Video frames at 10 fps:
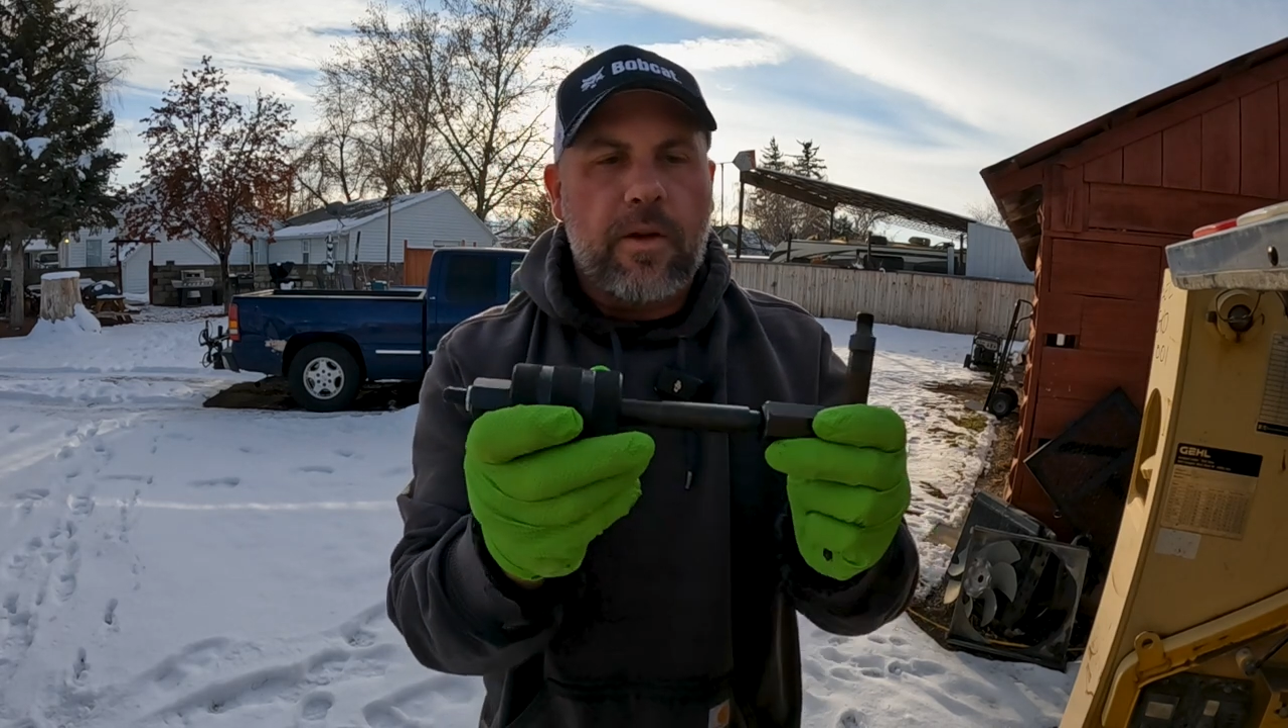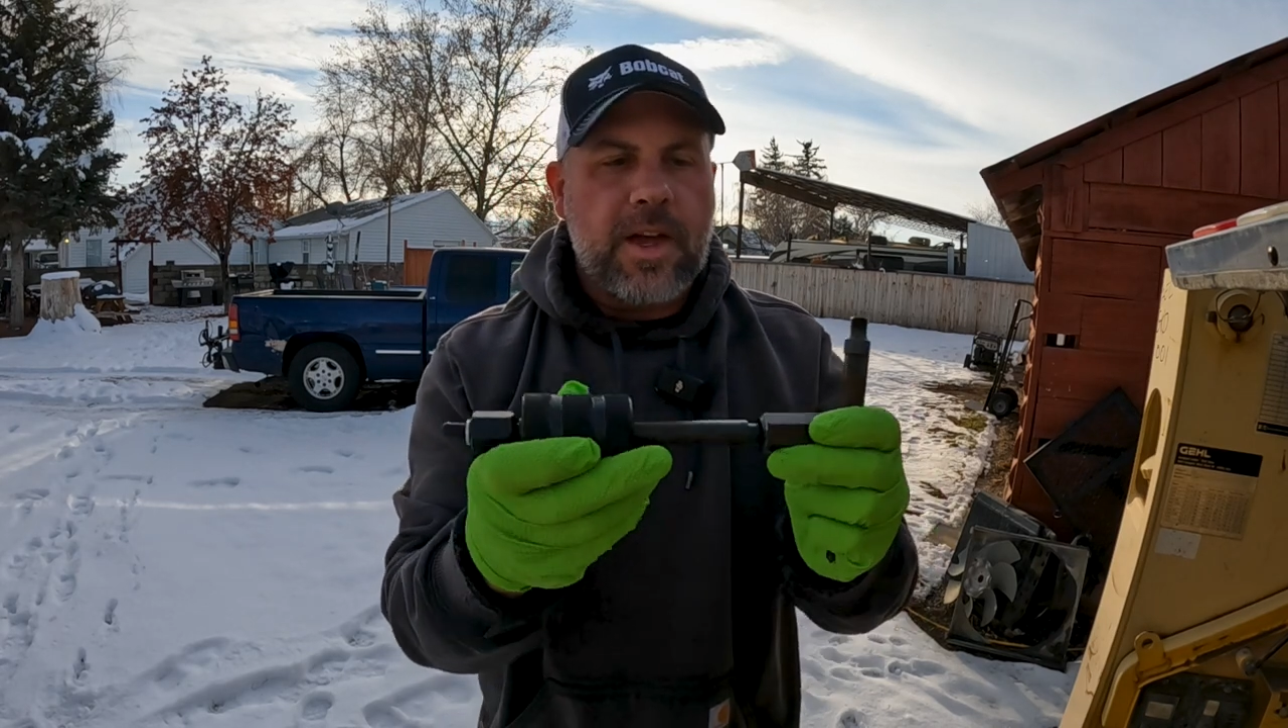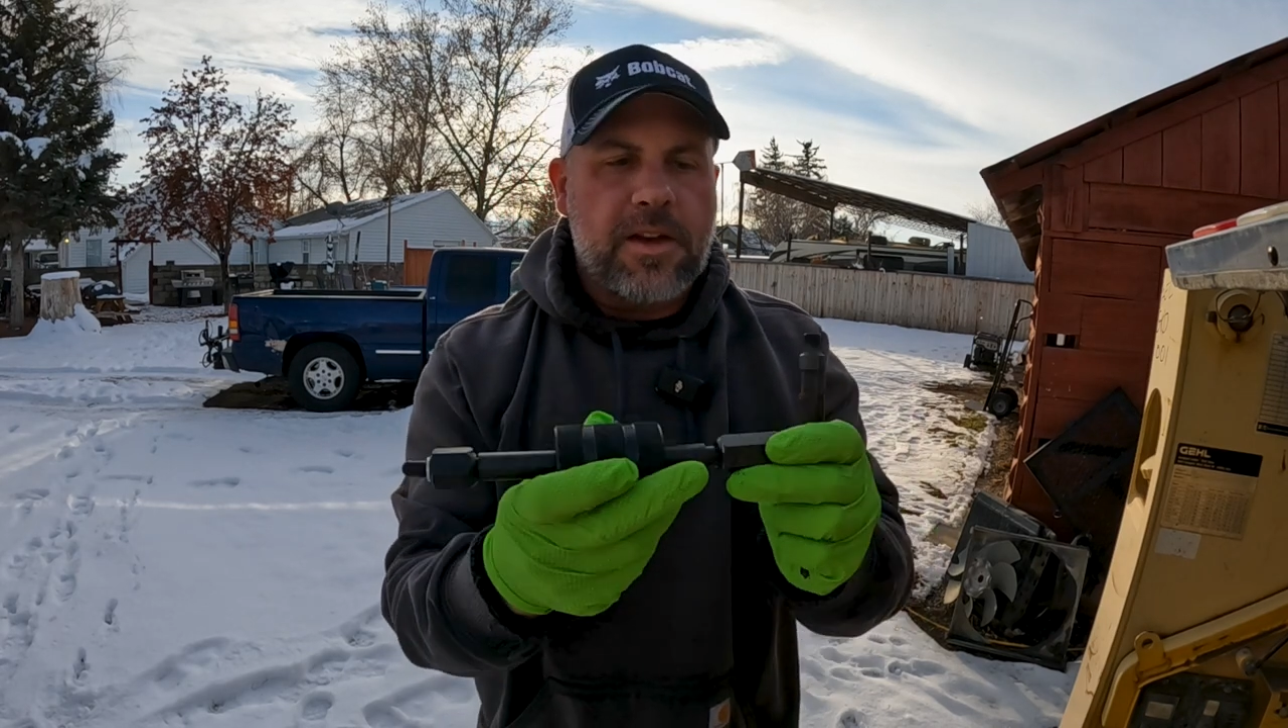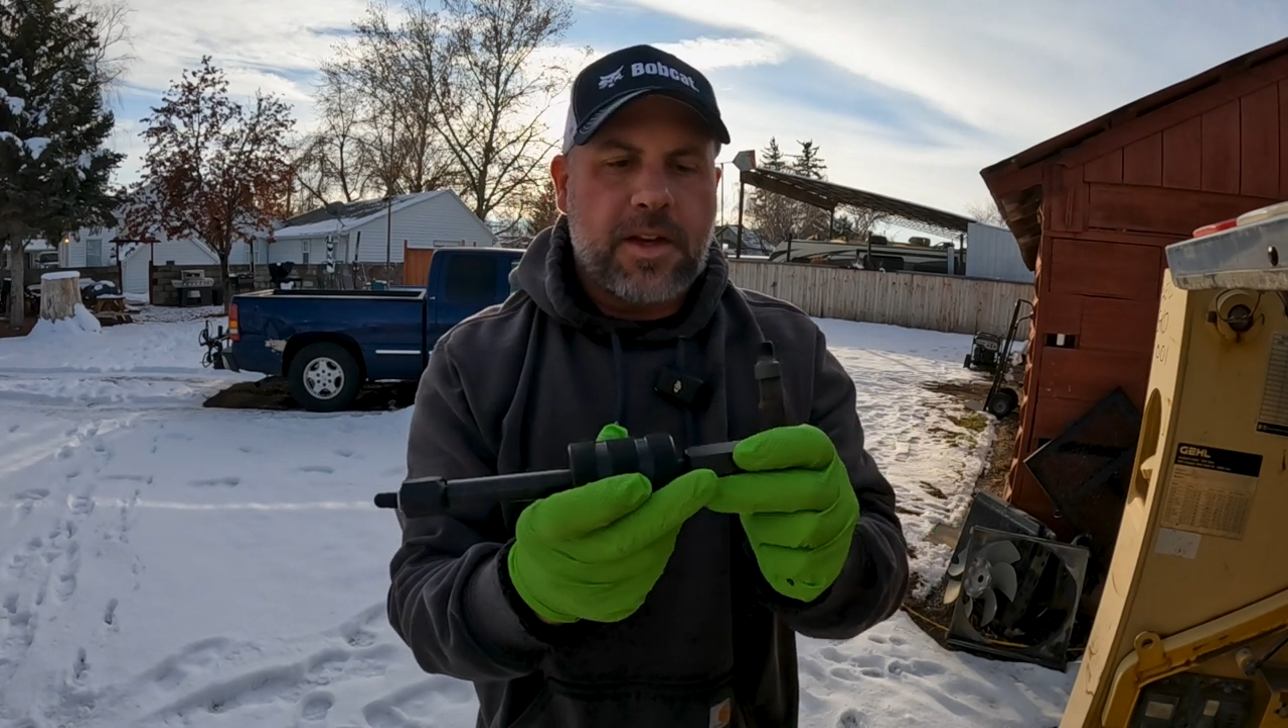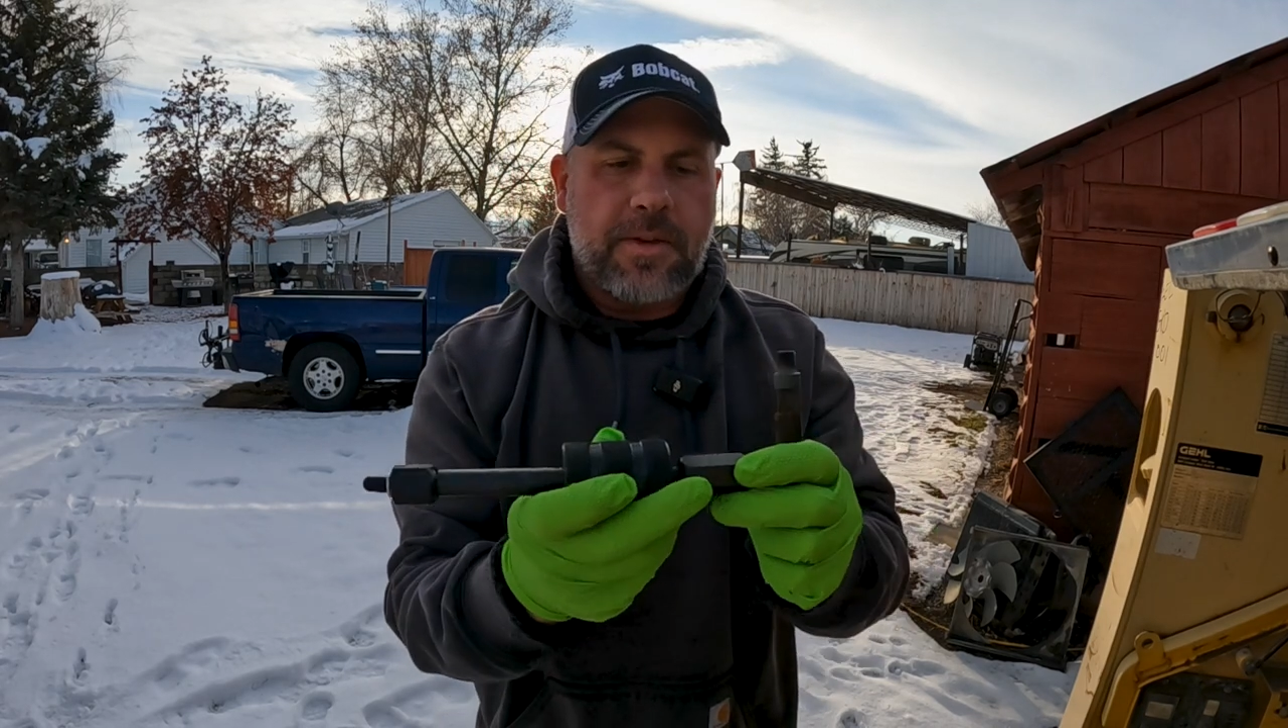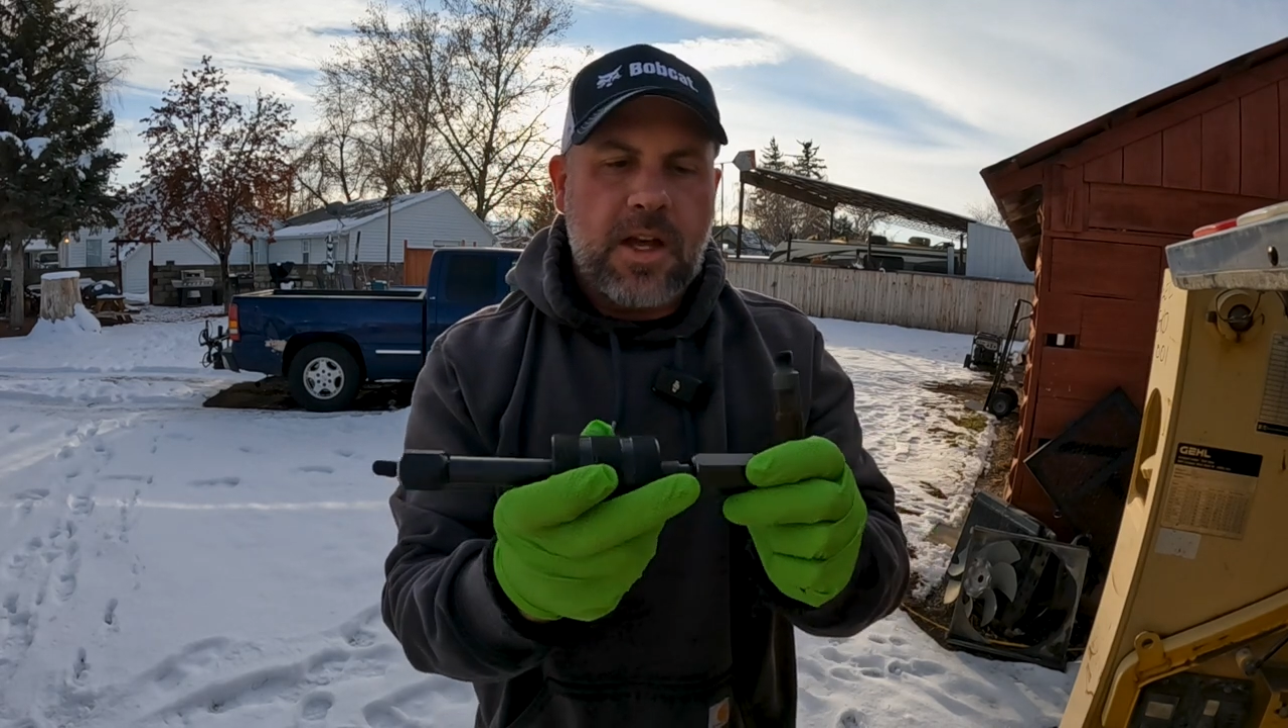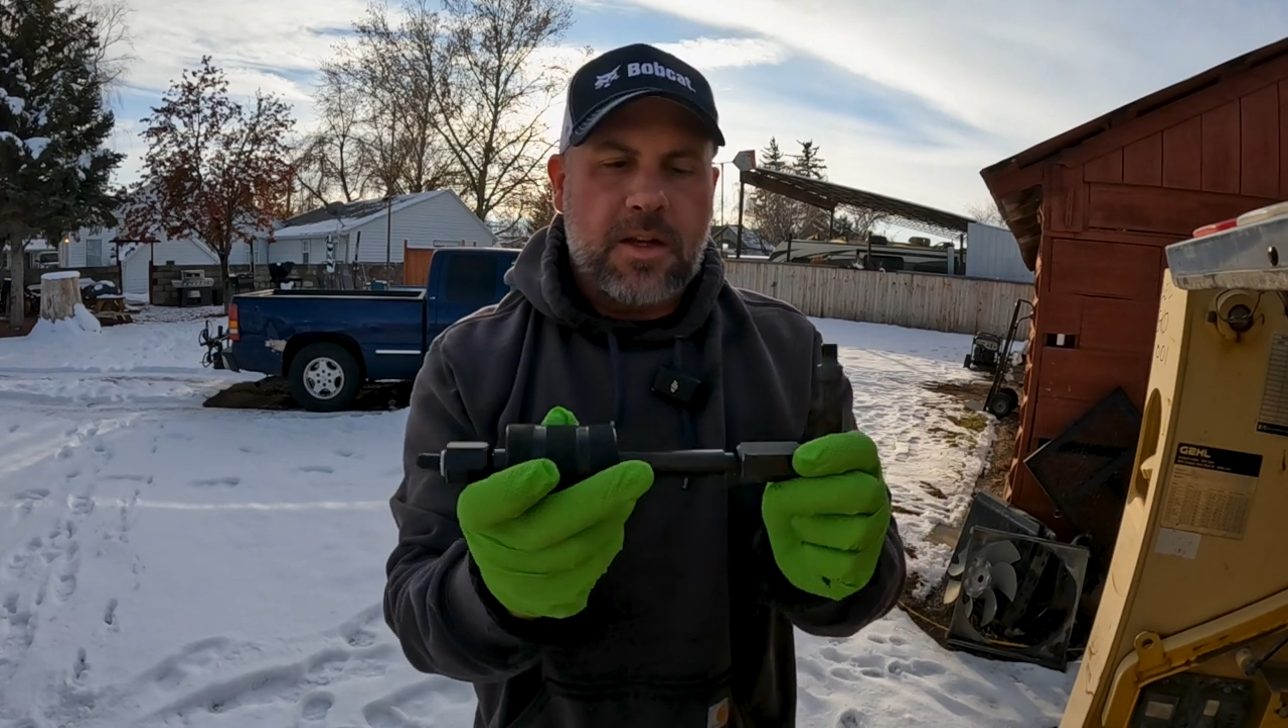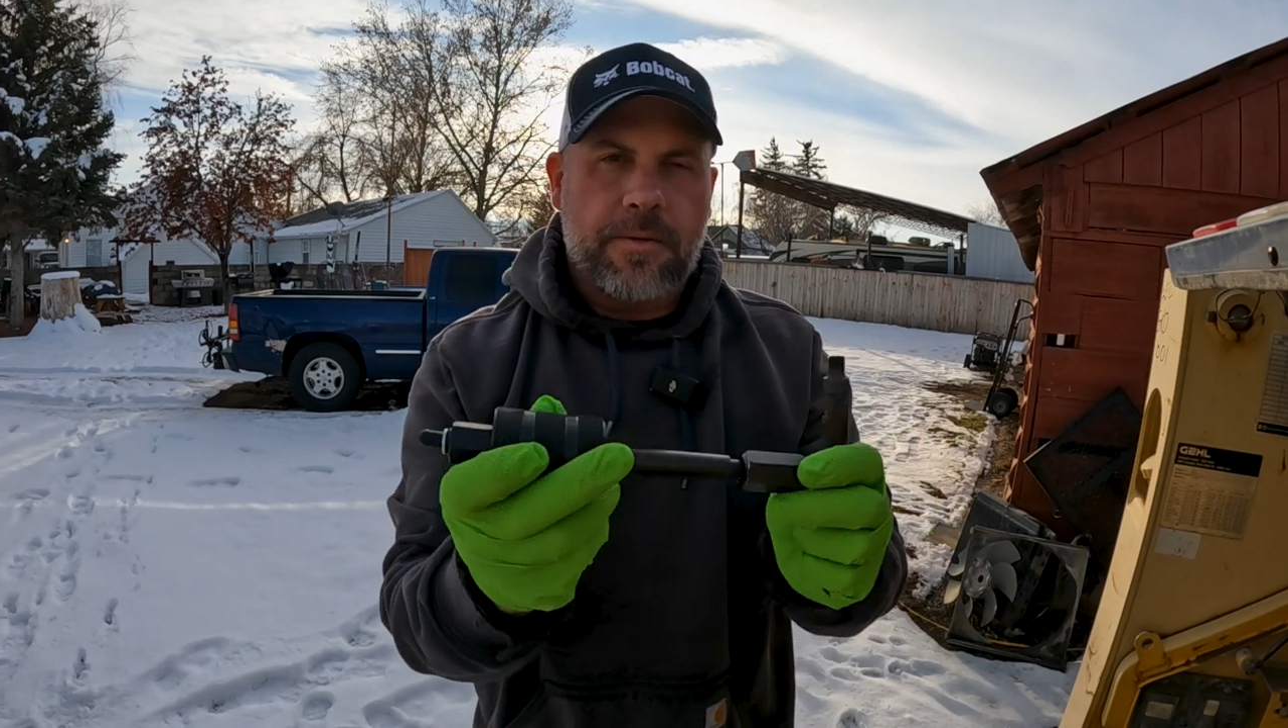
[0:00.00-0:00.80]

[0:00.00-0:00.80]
I've got is I've got